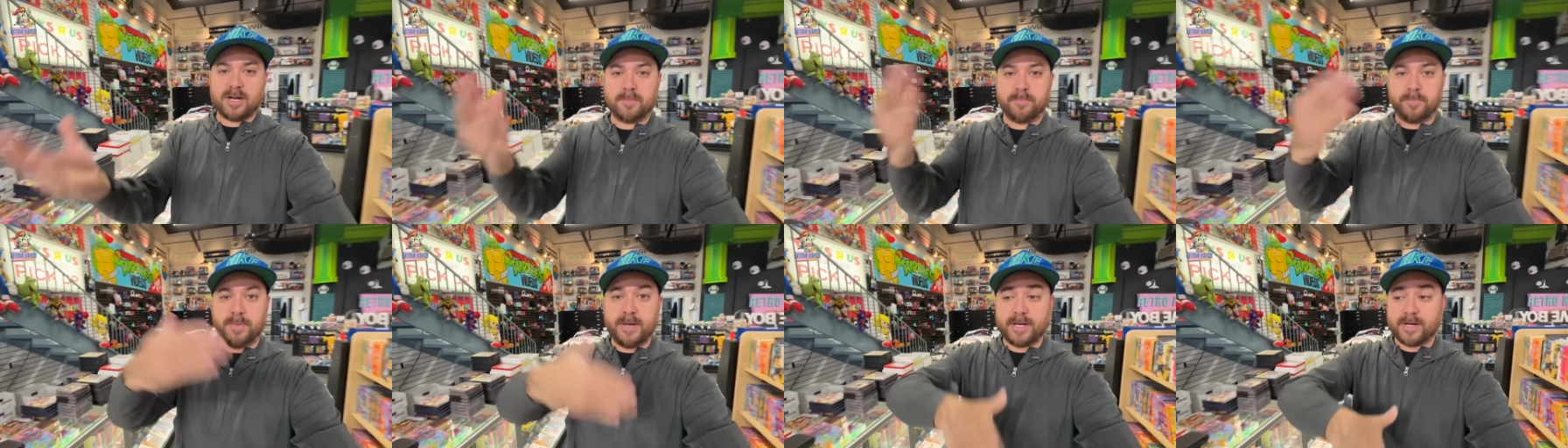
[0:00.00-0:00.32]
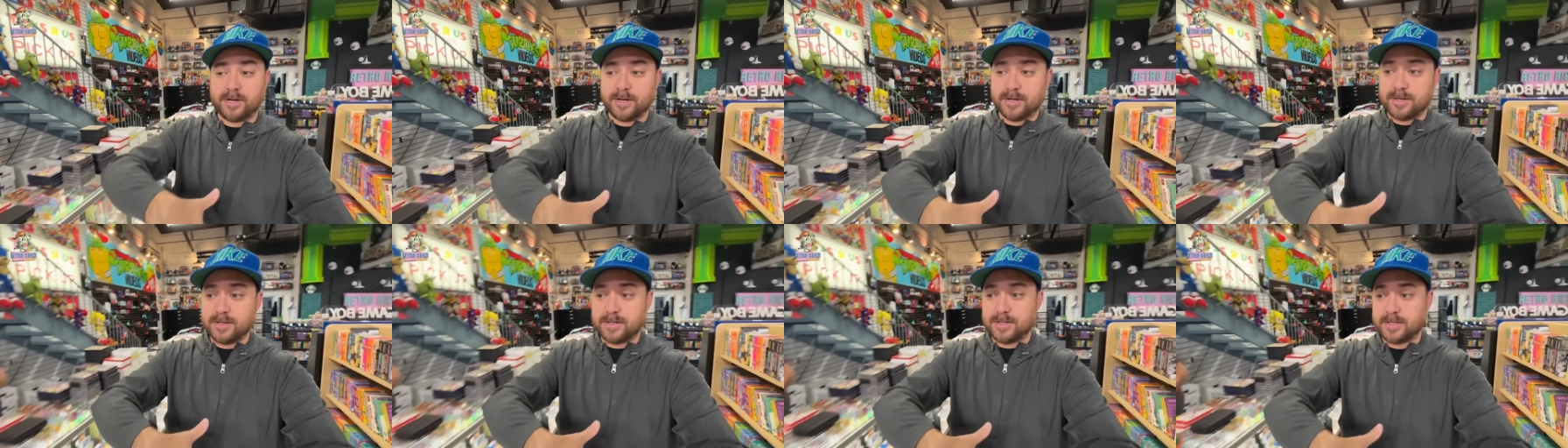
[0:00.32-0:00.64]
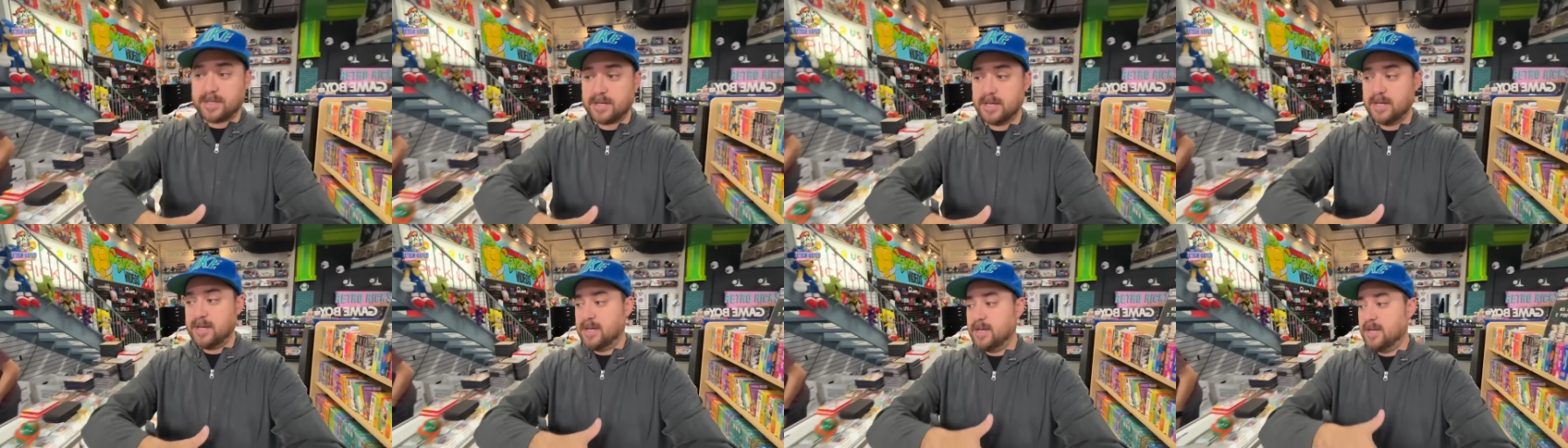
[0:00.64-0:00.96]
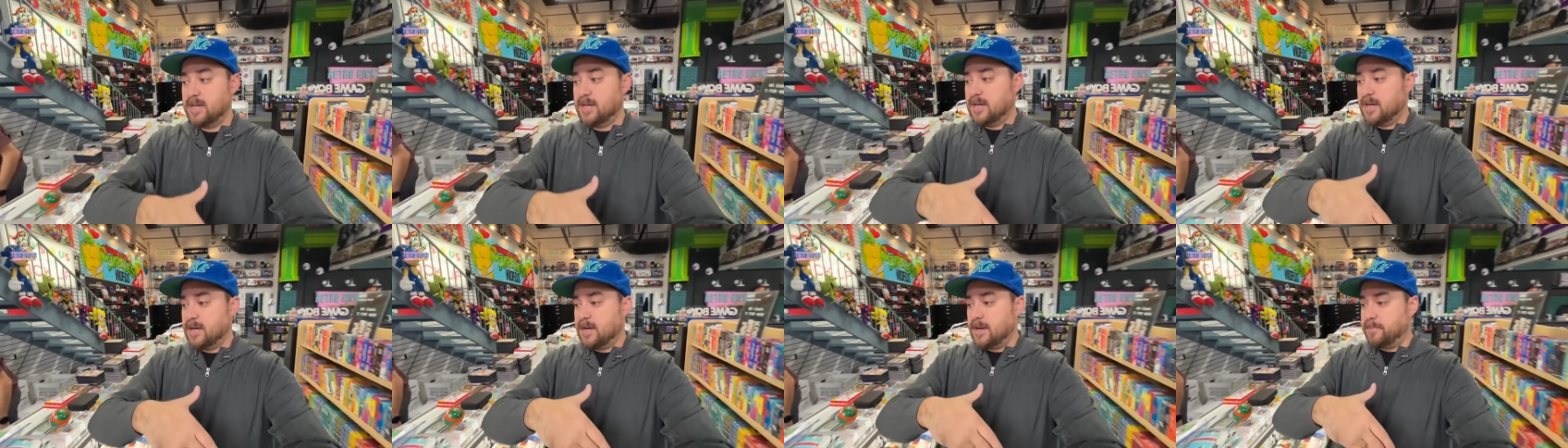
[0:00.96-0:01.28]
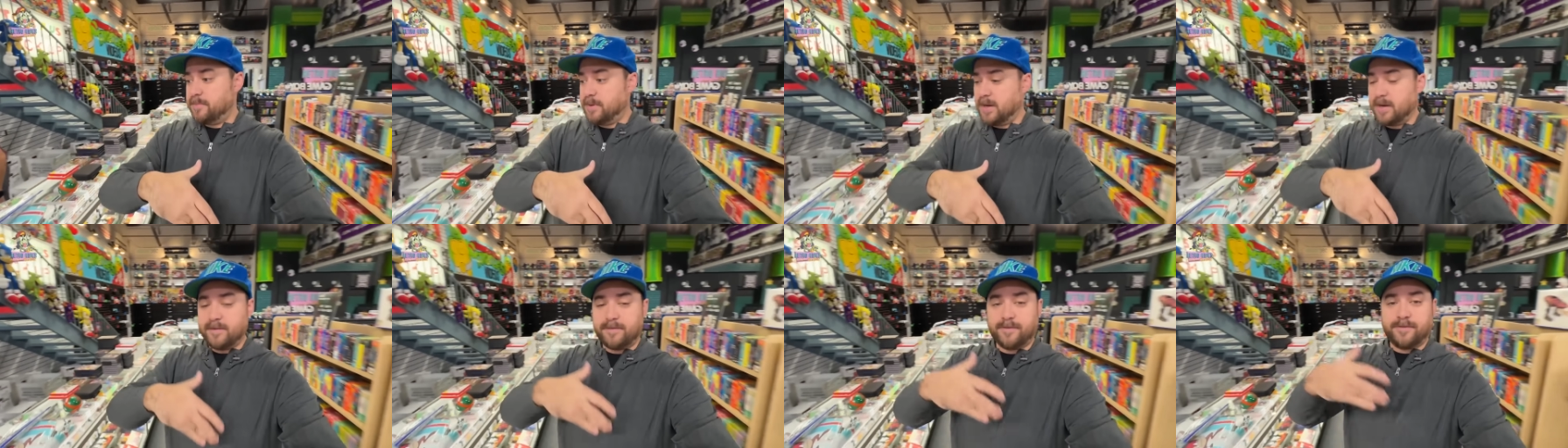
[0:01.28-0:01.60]
Pickers.
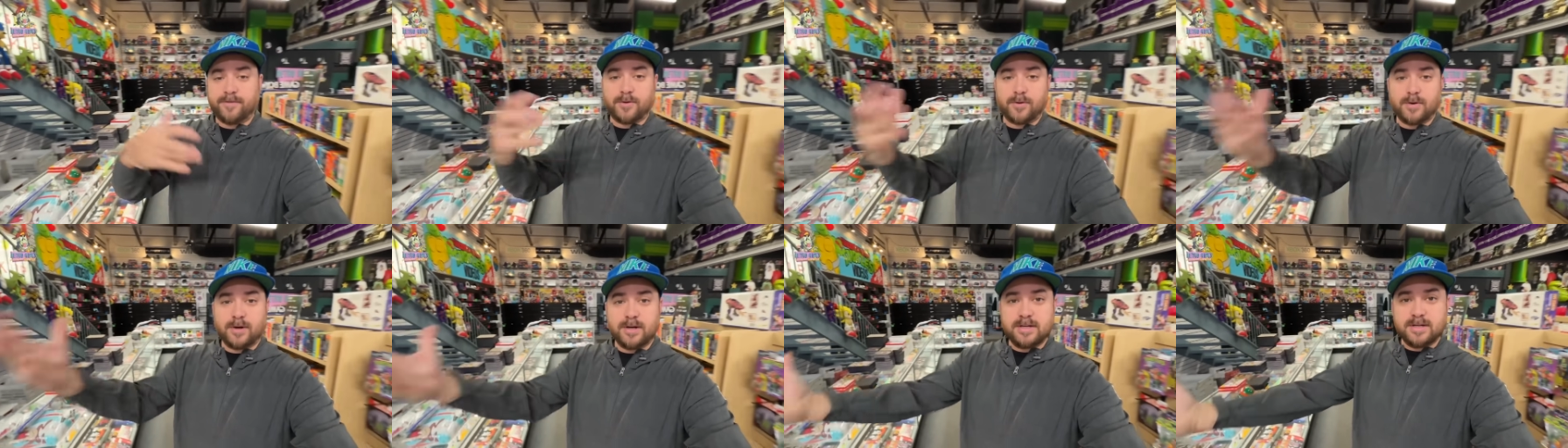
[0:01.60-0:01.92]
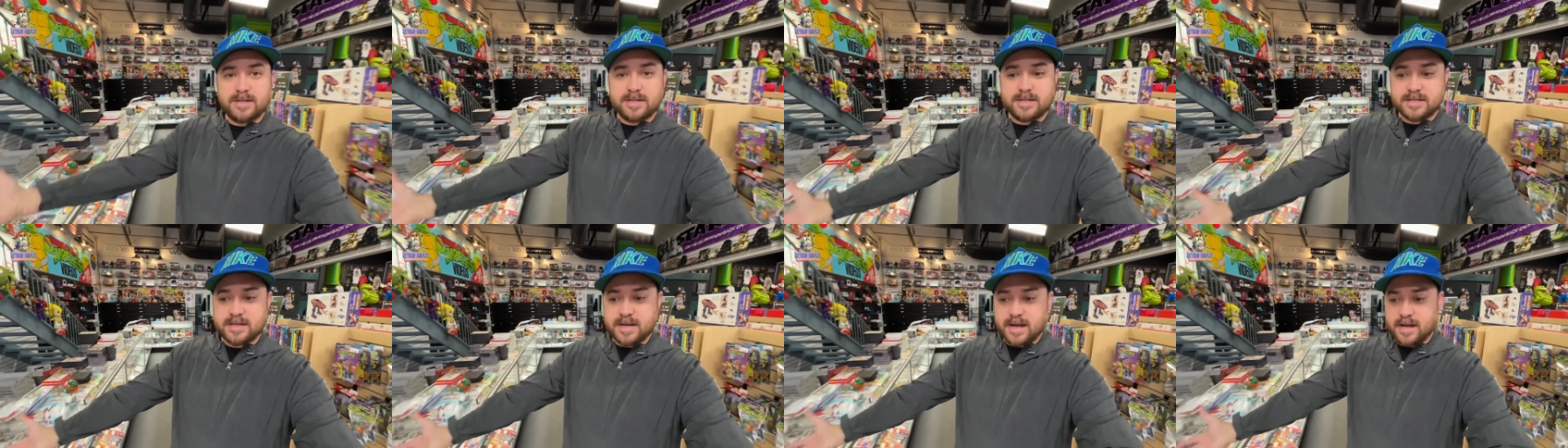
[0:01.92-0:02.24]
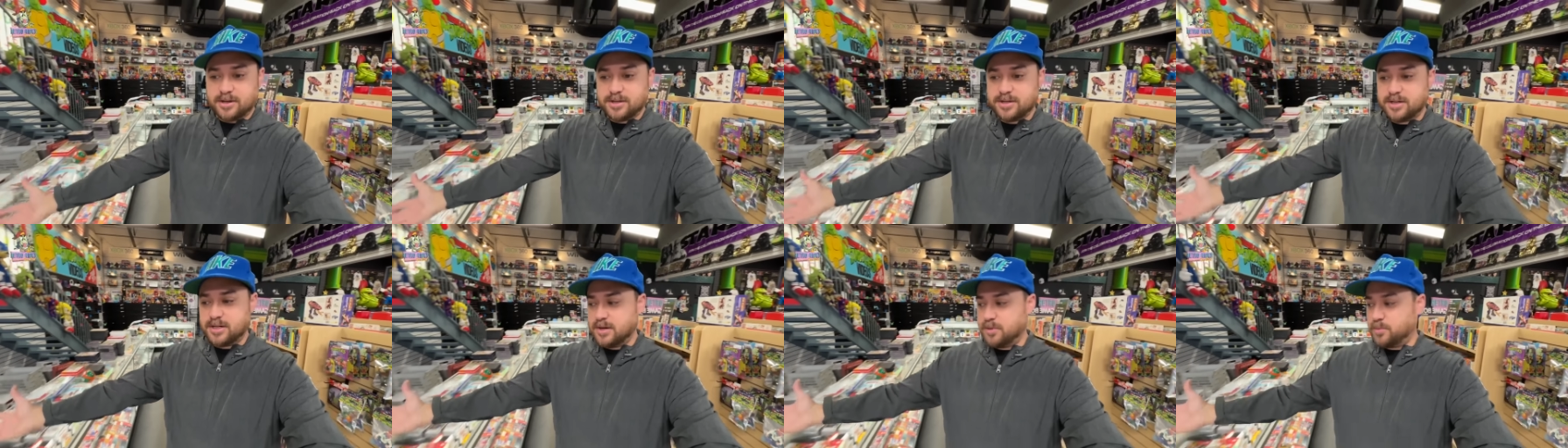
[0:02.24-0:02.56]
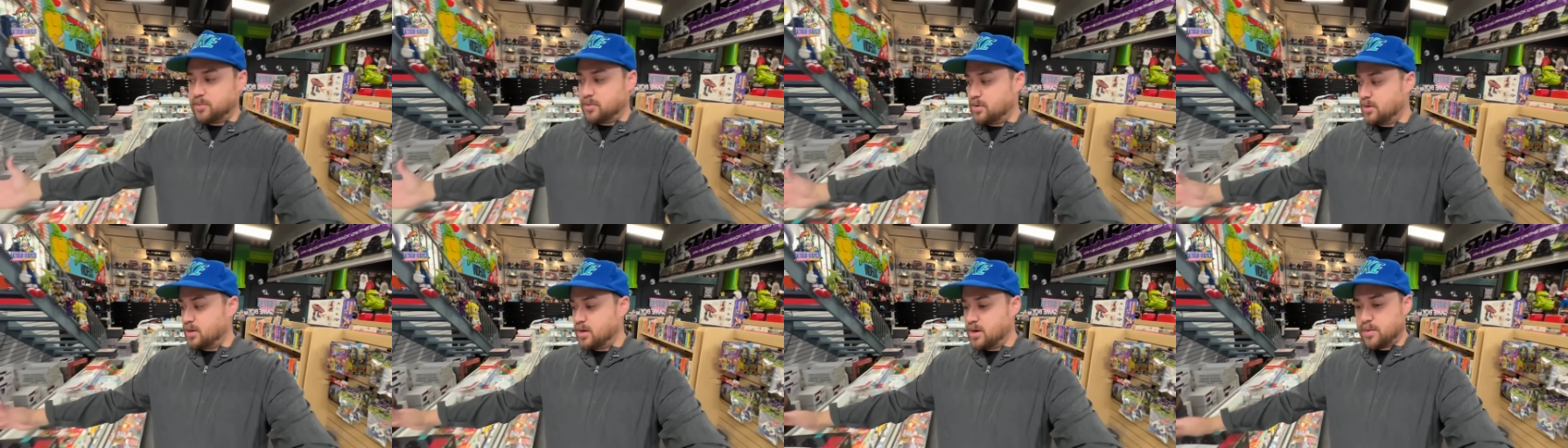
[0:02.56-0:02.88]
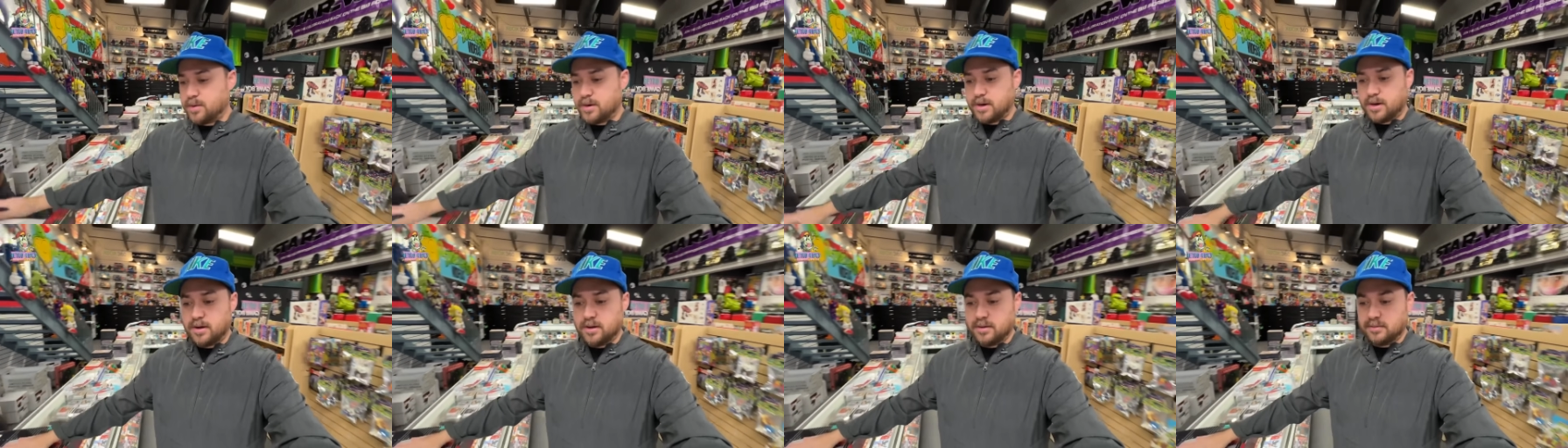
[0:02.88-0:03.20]
But for nostalgia, we're
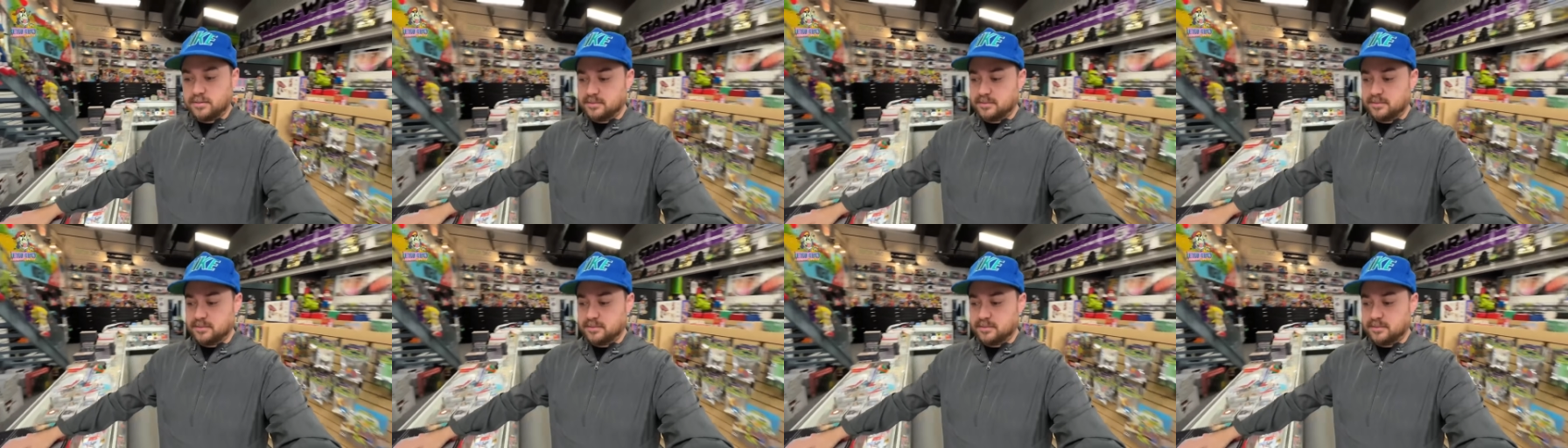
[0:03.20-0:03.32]
going all